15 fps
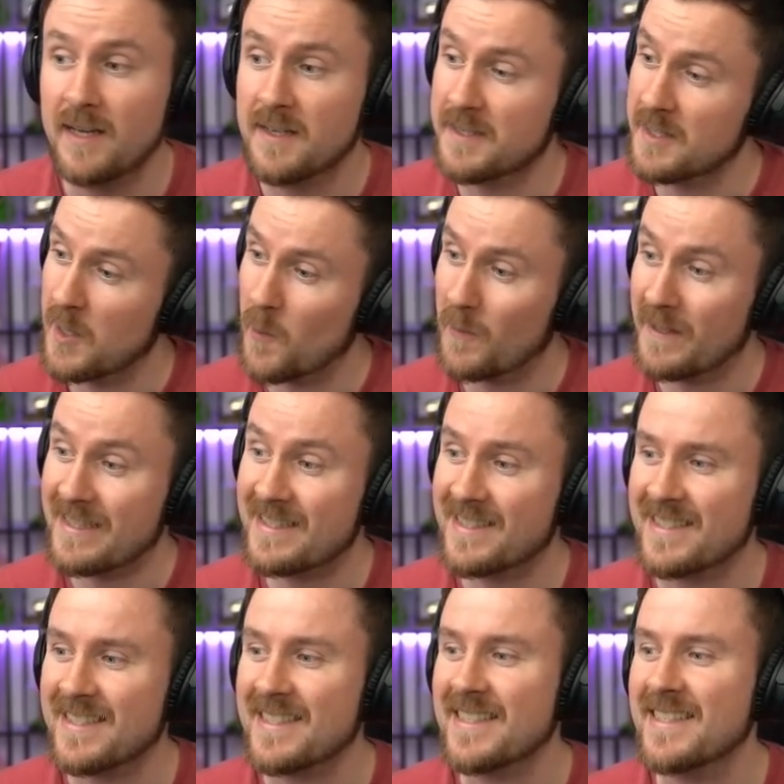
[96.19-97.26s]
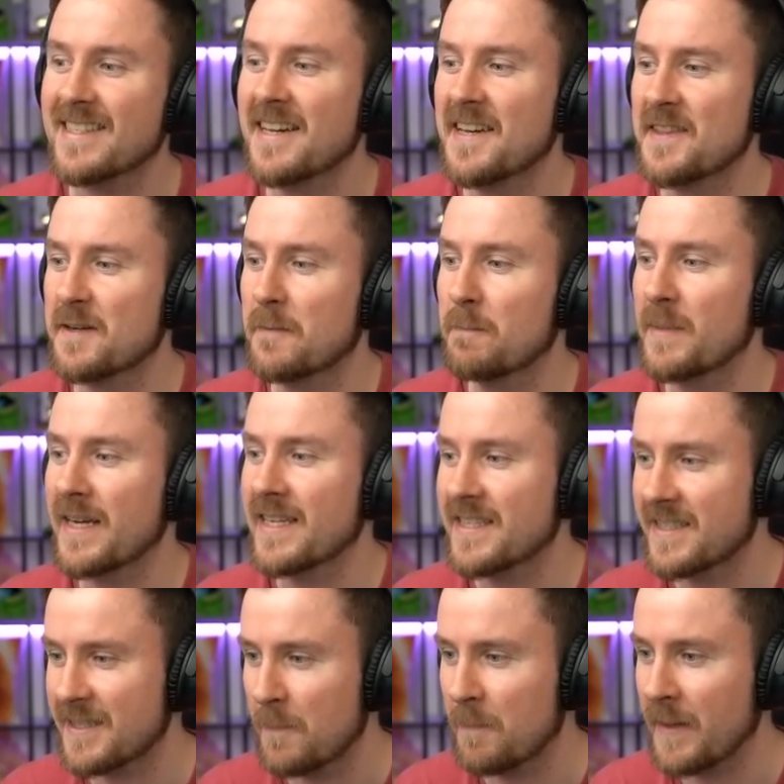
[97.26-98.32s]
So let's see their
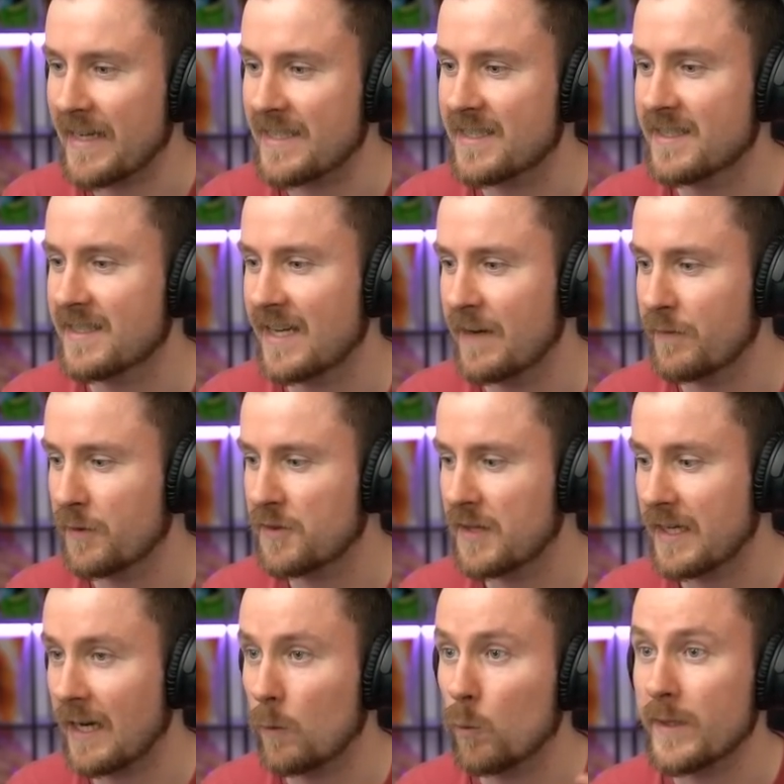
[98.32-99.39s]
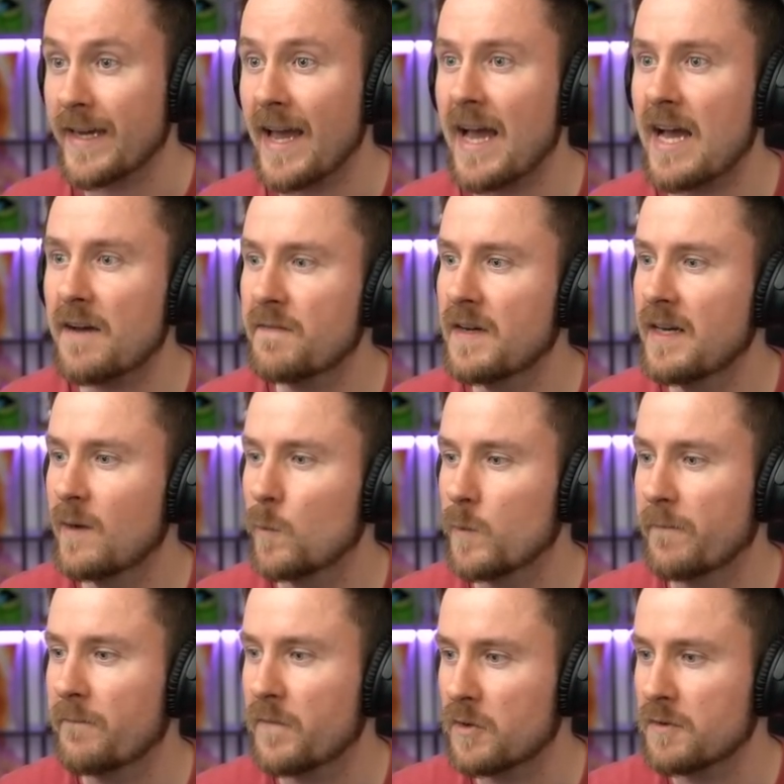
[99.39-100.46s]
best bases and everything. And we have
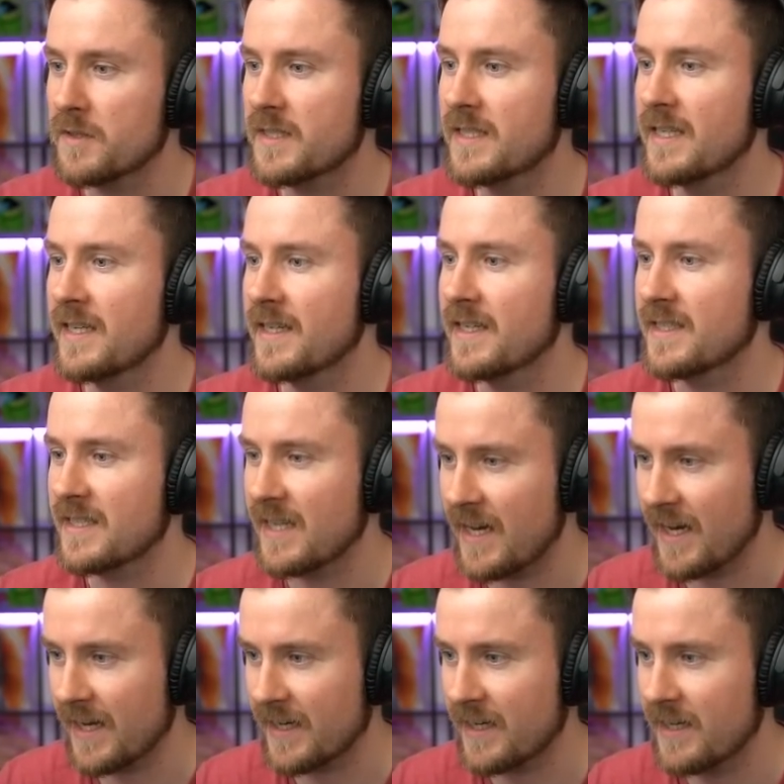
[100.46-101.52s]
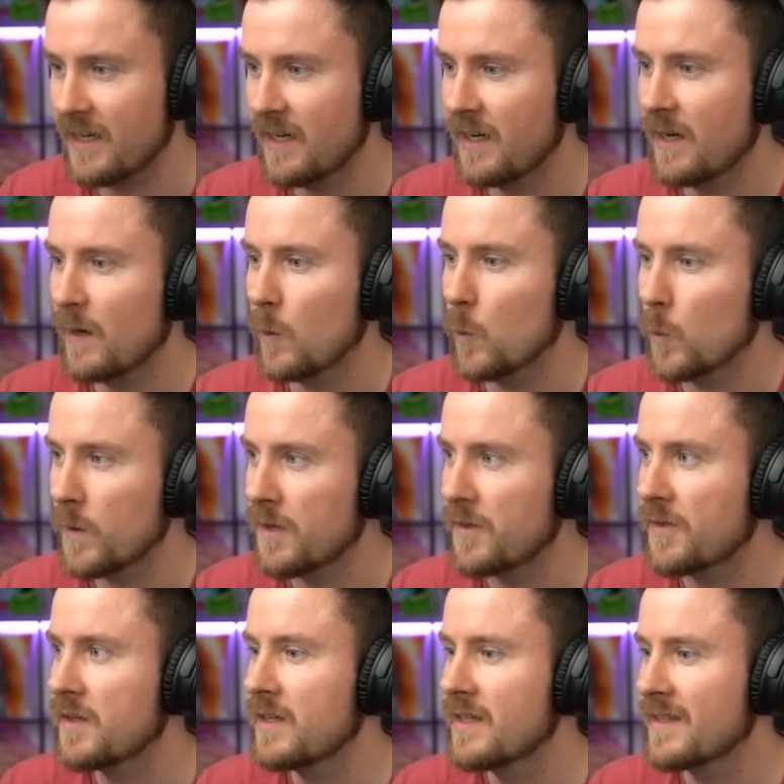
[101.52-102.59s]
we first attack
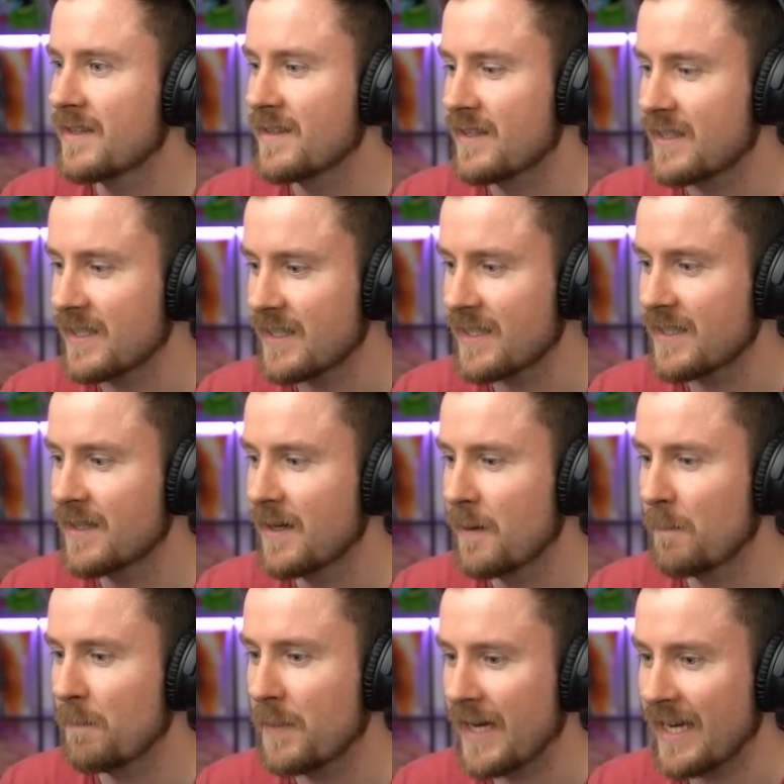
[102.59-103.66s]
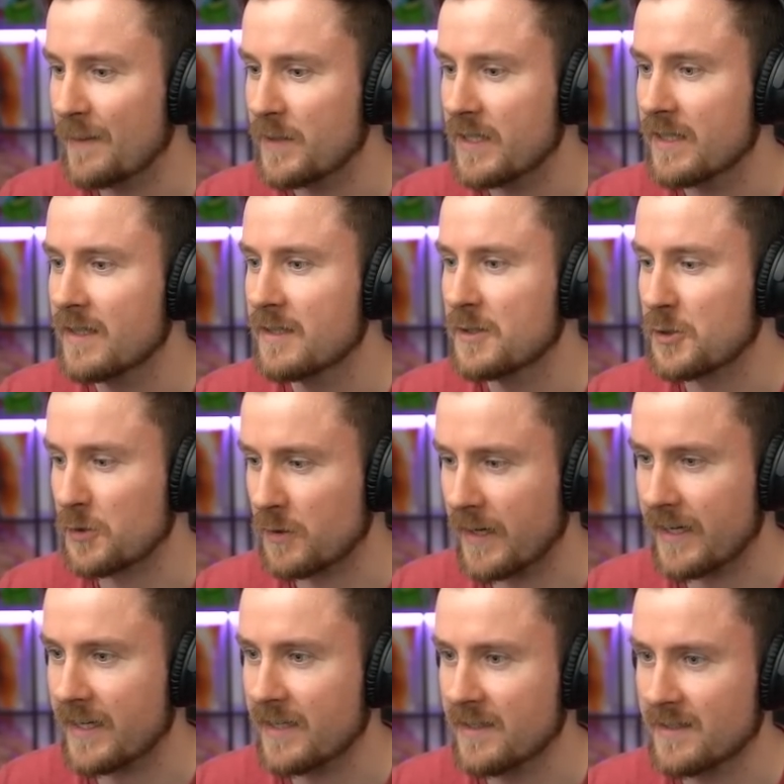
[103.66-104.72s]
with the baby
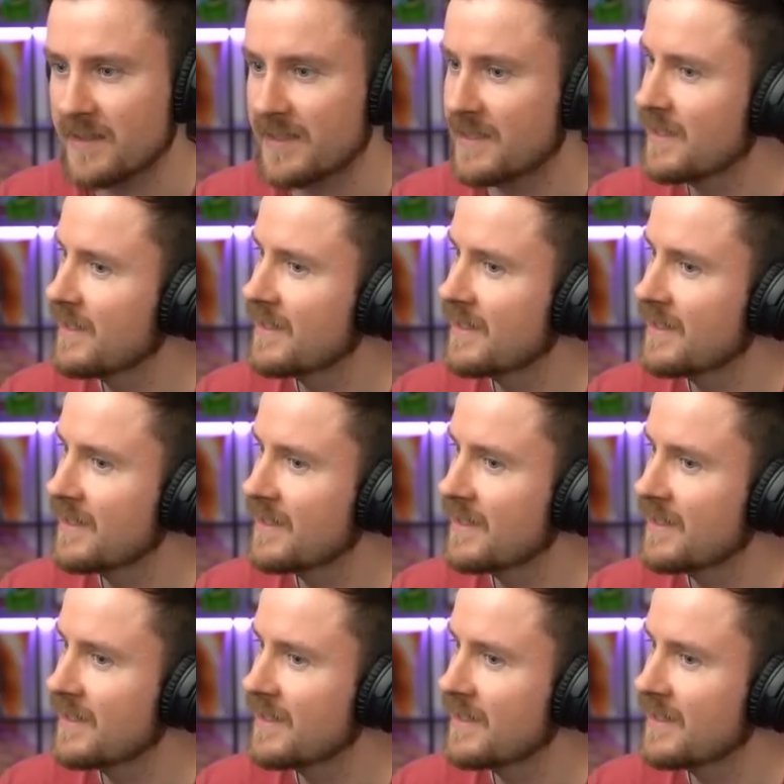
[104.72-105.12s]
dragons.